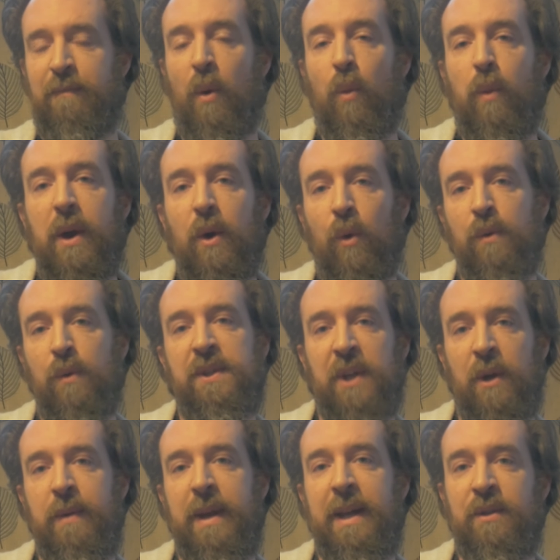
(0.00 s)
but we're
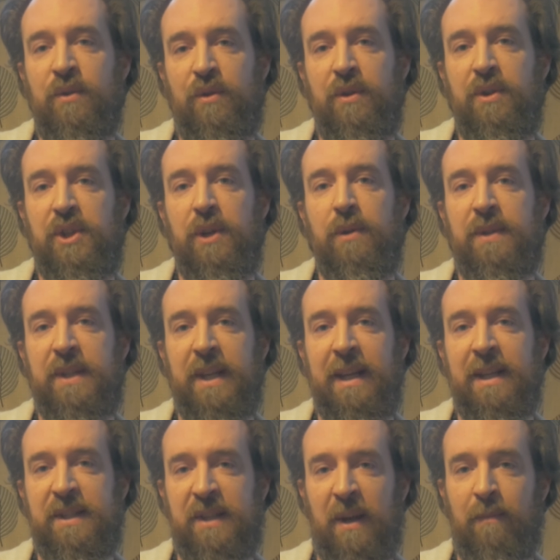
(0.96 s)
also
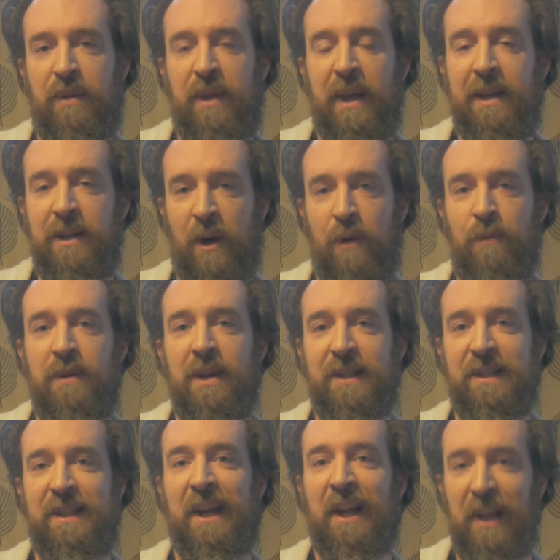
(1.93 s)
introducing something known
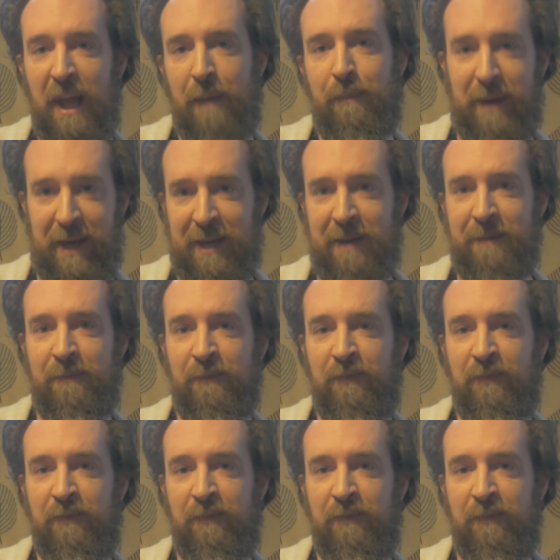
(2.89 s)
as clipping.